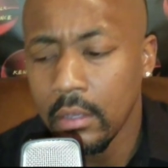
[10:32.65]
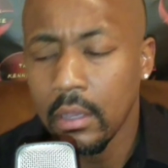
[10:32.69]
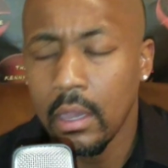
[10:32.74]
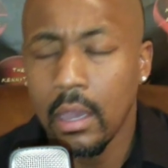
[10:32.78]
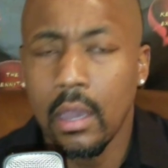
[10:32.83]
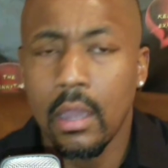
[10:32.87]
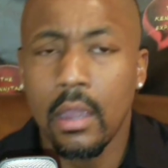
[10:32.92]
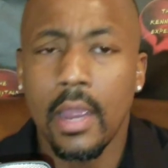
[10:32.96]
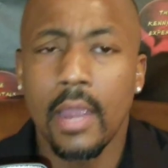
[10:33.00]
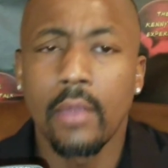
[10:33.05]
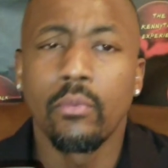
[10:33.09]

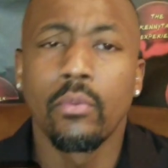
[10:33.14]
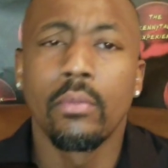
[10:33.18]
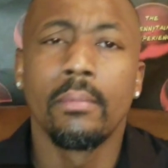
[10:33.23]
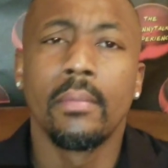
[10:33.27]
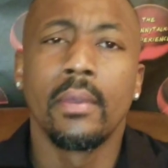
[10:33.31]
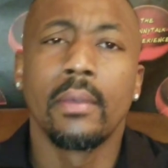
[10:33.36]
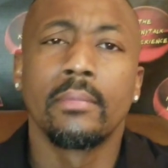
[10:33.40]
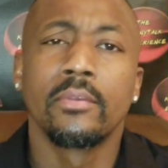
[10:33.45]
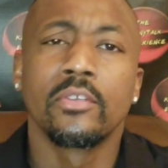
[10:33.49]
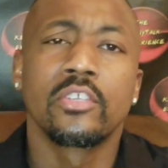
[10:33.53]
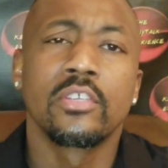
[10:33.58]
All right,
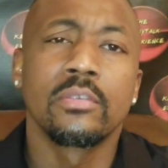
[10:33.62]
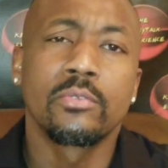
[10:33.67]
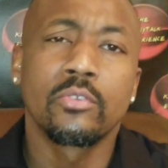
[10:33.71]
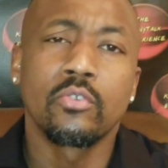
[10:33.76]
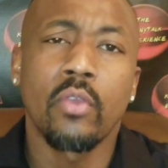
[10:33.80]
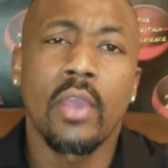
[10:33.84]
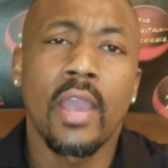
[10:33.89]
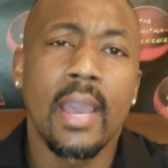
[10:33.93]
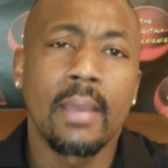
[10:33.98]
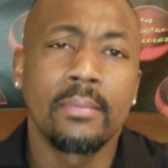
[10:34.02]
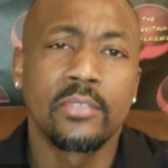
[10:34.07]
remember,
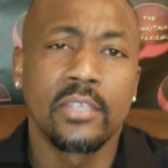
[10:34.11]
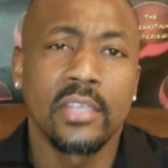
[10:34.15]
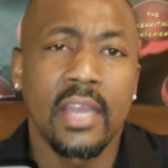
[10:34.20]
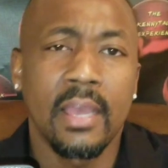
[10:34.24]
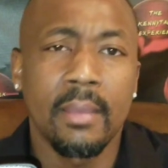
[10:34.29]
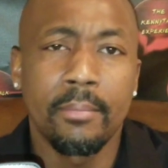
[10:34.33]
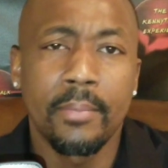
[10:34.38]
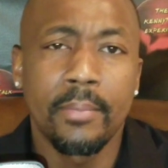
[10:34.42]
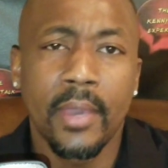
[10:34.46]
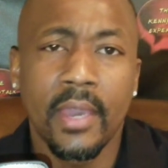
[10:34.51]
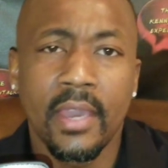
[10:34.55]
subscribe to
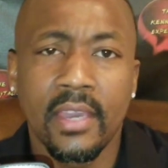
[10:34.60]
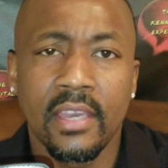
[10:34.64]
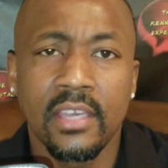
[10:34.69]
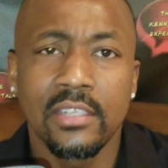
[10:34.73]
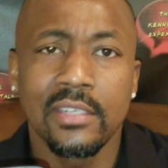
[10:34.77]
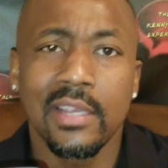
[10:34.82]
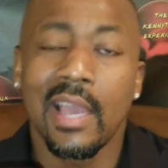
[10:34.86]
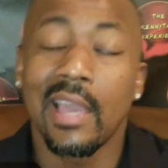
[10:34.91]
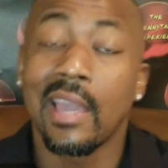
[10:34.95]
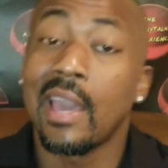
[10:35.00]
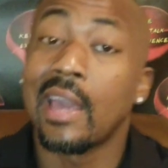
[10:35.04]
that
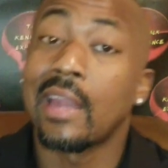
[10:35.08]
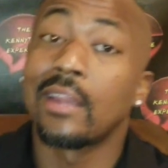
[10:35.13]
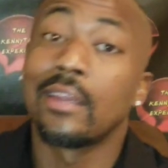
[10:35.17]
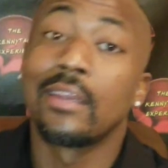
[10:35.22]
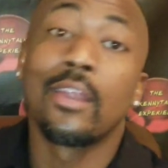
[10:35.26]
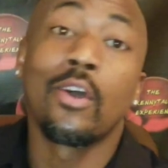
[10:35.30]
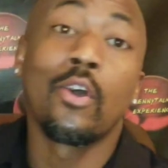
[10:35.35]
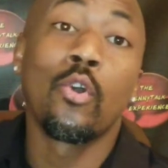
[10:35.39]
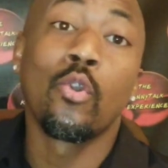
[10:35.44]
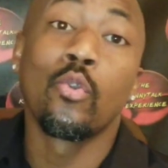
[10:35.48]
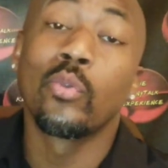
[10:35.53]
page. I got a
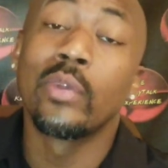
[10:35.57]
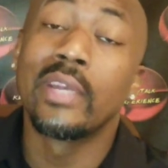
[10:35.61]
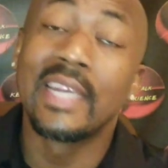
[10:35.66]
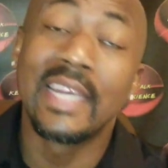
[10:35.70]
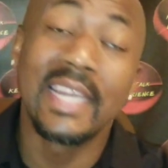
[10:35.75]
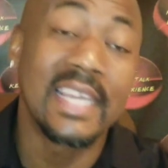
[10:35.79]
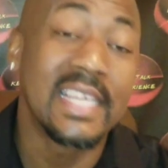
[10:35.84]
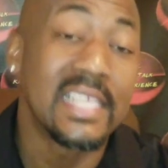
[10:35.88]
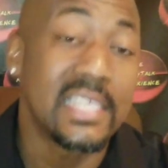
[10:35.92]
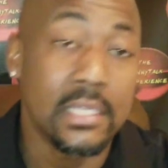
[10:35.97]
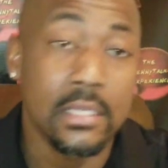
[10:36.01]
long
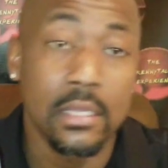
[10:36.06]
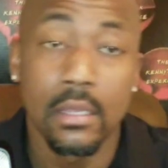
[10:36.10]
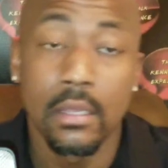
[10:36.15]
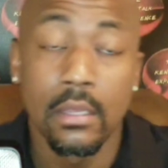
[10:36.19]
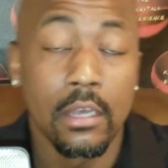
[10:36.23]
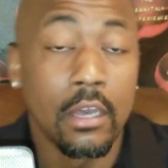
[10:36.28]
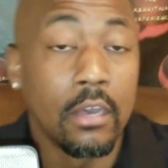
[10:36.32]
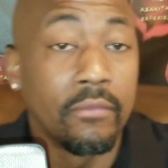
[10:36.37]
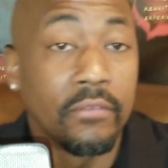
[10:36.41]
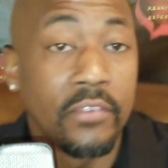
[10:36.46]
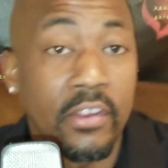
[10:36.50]
list
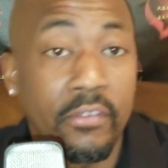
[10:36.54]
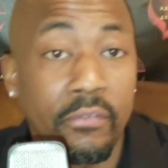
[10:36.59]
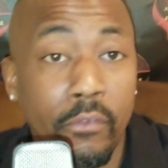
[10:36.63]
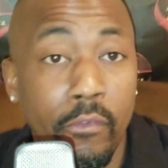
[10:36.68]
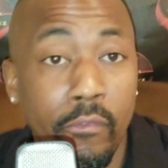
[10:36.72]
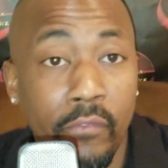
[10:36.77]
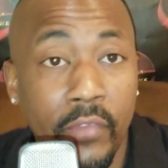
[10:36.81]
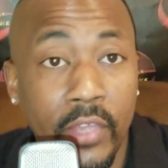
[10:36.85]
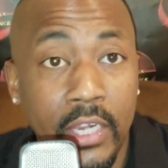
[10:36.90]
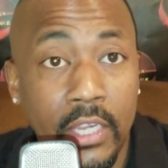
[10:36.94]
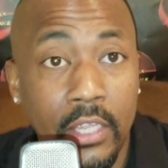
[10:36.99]
of
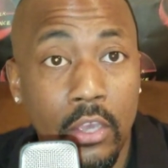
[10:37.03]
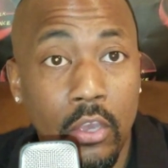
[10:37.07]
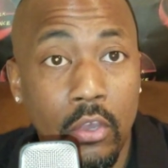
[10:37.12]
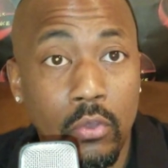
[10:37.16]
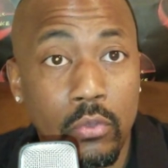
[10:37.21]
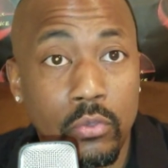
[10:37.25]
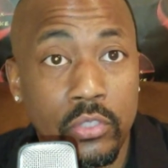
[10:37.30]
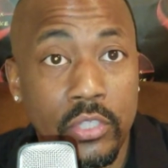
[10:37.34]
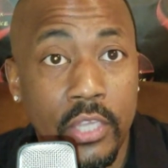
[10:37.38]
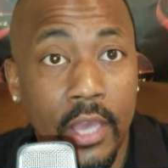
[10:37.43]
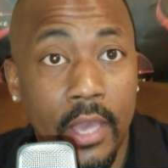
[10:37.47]
different
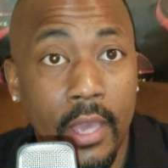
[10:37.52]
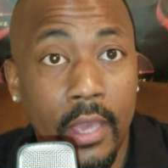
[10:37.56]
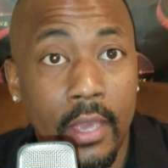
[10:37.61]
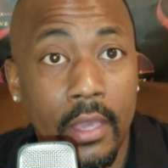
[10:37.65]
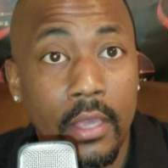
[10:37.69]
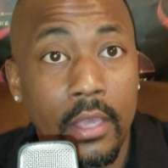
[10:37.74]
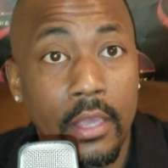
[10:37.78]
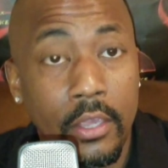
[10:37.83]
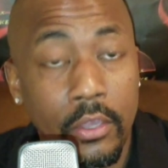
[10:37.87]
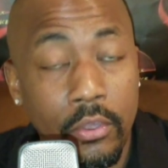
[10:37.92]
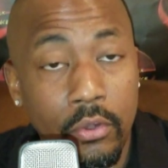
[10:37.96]
videos that,
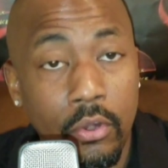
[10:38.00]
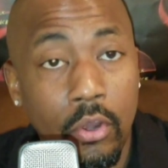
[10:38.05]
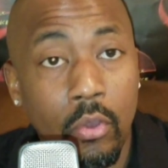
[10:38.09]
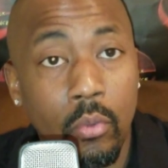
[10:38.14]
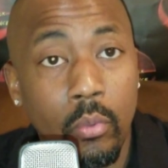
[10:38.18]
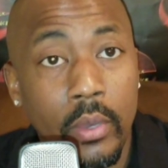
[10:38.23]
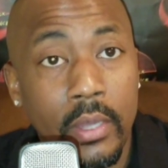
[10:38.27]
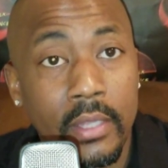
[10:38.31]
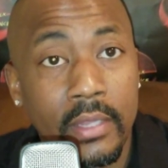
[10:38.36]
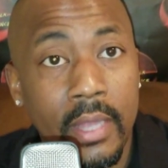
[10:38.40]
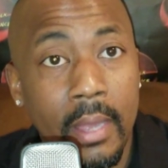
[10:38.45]
you know
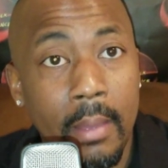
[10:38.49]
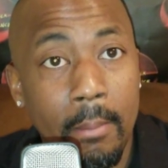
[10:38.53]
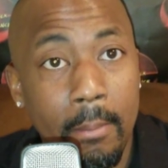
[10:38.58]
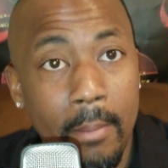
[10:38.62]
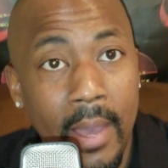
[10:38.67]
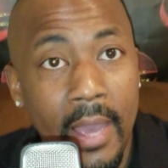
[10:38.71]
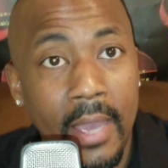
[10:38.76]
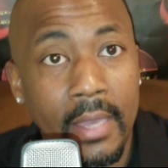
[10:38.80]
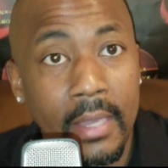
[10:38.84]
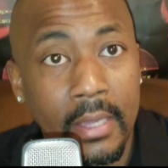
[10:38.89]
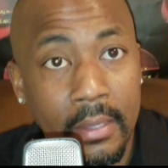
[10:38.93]
what, that
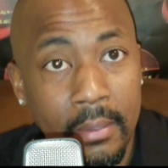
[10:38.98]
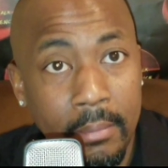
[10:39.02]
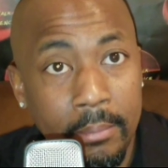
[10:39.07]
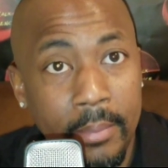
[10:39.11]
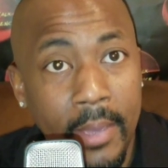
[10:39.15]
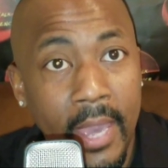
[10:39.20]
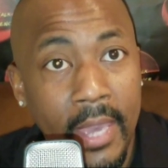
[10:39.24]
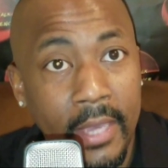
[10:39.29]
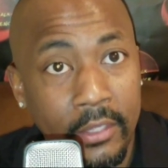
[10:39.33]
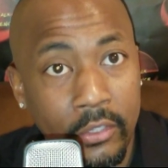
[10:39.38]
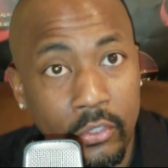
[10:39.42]
might
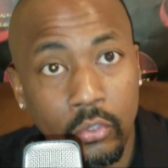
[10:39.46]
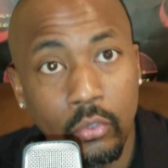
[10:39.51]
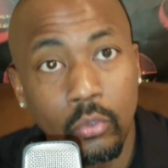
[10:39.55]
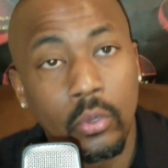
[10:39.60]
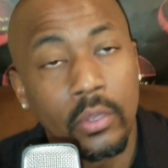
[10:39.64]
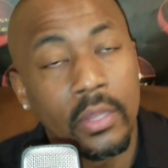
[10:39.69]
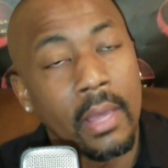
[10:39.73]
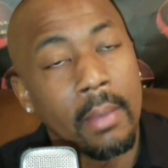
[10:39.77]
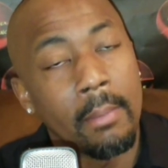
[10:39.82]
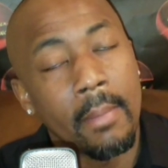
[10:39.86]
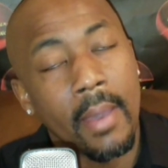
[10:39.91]
impact you
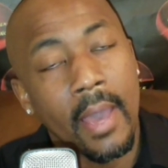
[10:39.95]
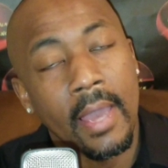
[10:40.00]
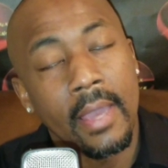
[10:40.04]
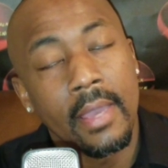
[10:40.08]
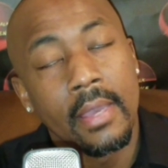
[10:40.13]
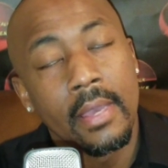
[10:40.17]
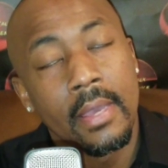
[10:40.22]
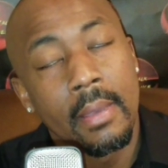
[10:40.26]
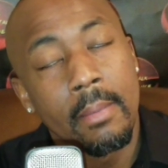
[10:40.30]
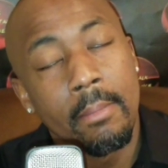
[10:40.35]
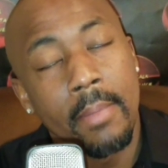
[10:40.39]
or that might
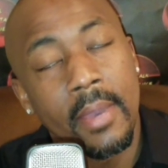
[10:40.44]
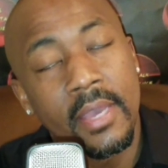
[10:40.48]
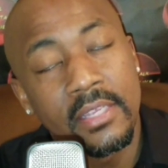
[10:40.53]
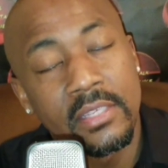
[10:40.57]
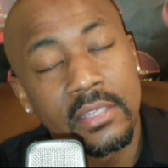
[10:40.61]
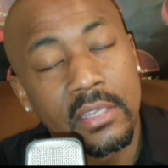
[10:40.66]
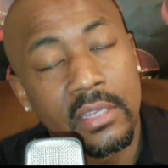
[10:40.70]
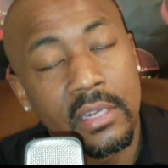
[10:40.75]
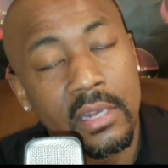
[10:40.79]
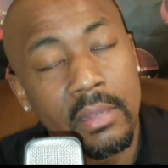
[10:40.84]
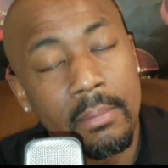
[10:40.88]

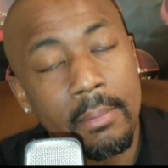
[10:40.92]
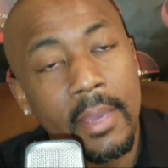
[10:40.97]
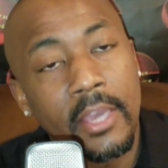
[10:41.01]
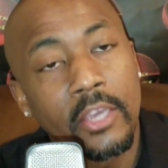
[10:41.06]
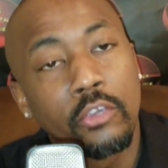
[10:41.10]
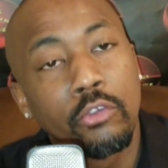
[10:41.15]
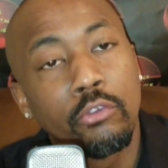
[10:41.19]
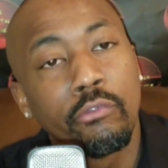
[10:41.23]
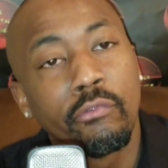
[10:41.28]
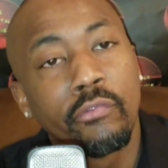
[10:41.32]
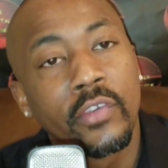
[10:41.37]
basically
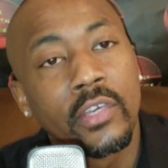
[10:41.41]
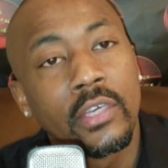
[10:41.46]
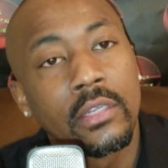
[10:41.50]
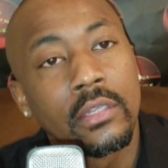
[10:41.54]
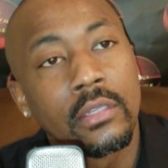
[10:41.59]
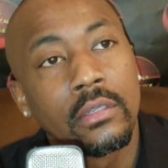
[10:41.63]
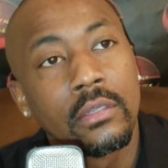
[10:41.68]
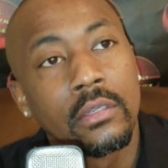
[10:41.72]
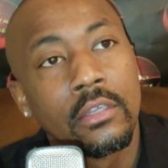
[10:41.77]
make you feel